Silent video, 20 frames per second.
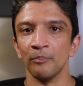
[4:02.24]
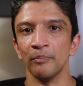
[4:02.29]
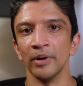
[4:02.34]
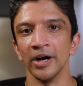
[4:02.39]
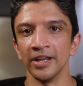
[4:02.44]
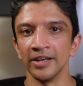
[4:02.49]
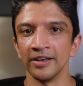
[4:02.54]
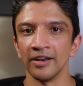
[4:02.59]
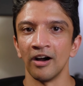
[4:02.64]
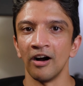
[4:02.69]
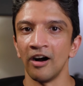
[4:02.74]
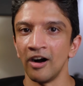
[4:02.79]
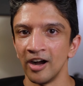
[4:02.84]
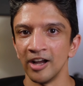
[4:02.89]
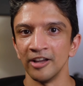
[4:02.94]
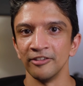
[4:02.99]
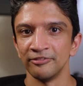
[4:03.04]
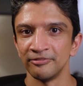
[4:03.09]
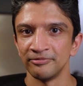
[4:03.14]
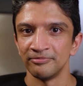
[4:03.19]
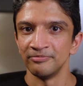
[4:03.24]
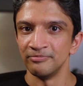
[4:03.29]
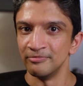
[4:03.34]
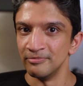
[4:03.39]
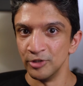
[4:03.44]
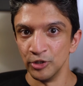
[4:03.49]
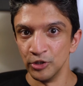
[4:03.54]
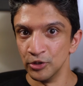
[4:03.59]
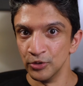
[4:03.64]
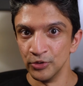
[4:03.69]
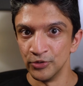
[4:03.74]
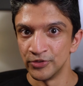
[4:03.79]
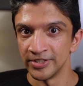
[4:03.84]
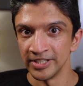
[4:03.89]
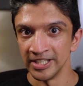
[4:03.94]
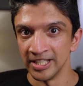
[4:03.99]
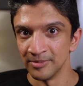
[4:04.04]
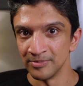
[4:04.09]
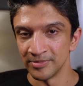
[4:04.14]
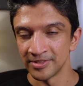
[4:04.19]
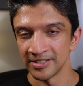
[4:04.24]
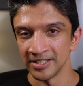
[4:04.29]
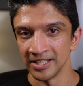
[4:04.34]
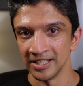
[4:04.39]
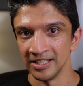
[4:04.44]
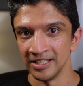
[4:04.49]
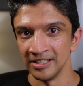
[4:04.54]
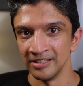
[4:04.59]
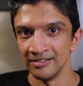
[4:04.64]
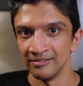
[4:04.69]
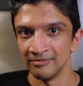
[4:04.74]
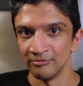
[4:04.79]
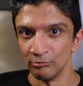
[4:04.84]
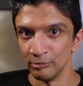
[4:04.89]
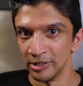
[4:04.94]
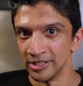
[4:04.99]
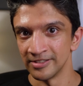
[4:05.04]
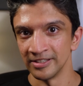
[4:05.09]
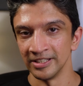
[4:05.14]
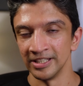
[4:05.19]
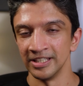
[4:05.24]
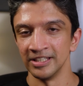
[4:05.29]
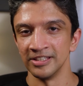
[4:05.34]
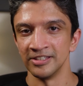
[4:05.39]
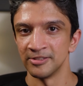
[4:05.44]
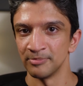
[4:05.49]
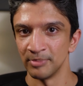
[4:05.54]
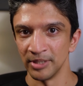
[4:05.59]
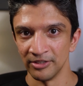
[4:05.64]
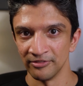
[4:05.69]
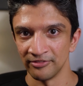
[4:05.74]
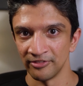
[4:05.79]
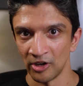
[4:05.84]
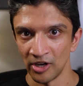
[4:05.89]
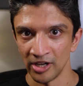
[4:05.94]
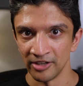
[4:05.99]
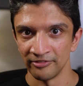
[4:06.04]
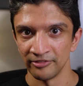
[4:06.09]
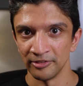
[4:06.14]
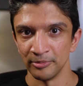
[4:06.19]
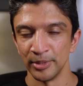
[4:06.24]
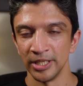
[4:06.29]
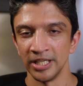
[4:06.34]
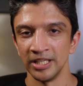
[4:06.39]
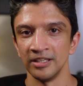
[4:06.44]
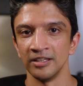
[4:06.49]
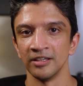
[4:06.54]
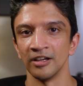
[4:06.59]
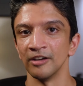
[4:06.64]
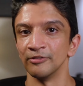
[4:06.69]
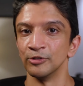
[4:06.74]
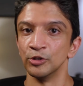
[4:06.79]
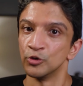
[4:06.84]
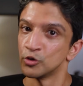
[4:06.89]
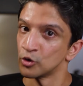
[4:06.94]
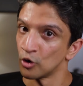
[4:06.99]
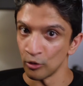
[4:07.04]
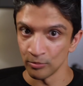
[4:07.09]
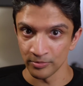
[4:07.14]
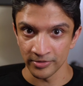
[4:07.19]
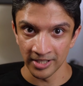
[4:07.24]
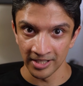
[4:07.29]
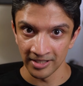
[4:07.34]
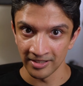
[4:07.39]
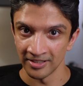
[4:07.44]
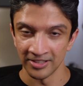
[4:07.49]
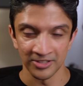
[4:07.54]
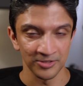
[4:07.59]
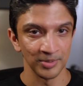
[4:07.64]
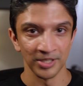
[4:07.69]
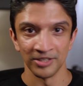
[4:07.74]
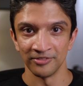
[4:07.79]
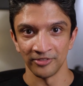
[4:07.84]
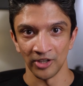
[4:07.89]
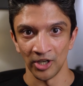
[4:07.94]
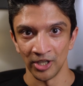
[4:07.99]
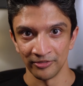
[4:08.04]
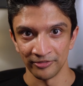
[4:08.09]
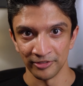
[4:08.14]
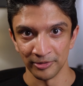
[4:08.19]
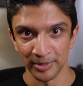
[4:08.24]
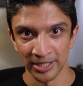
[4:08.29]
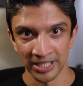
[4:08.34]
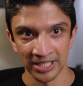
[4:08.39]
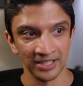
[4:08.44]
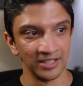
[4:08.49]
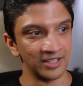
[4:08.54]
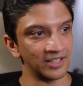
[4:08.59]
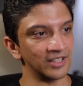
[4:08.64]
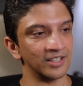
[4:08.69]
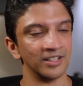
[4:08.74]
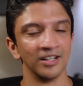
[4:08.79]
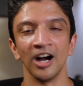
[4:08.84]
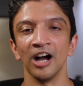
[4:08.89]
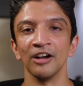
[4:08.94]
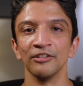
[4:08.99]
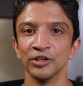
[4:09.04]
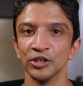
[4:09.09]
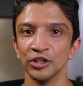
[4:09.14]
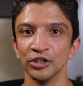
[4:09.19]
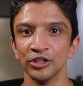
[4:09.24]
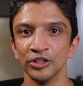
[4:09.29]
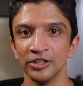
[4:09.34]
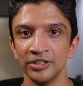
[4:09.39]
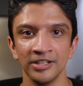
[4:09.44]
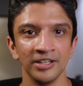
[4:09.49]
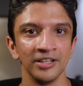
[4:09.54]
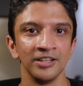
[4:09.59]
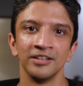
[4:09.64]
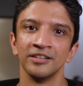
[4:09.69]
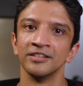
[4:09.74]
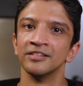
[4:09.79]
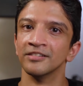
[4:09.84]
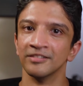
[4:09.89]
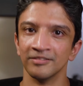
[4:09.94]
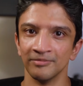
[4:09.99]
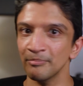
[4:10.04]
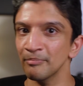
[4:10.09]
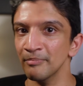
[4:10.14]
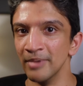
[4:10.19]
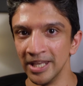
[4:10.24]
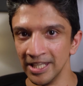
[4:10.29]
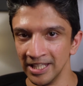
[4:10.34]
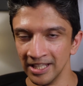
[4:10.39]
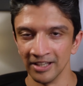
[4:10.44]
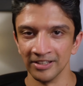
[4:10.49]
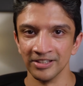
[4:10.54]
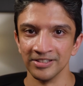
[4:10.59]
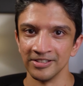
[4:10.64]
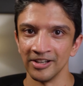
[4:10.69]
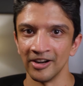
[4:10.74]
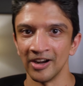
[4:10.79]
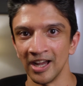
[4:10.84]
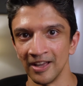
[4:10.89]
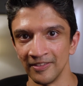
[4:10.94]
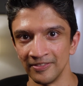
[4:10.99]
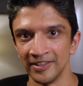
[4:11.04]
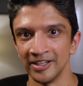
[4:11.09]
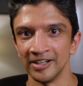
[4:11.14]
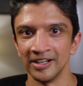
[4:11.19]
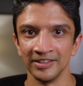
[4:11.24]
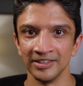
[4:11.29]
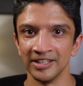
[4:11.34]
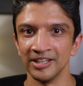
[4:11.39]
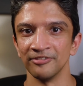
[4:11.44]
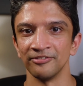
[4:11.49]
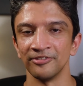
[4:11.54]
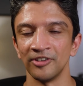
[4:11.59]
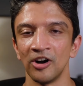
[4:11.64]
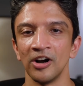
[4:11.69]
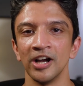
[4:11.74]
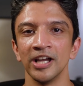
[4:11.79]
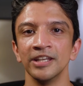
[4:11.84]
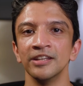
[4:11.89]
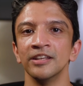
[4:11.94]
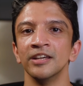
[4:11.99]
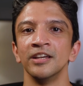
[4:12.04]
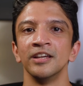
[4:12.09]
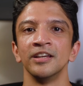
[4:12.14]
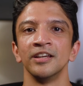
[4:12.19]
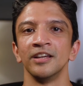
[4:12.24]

But I've used CMC recently. It's been fine for me. I've used CommSec. It's been fine for me. I've heard many others are out there and they're fine.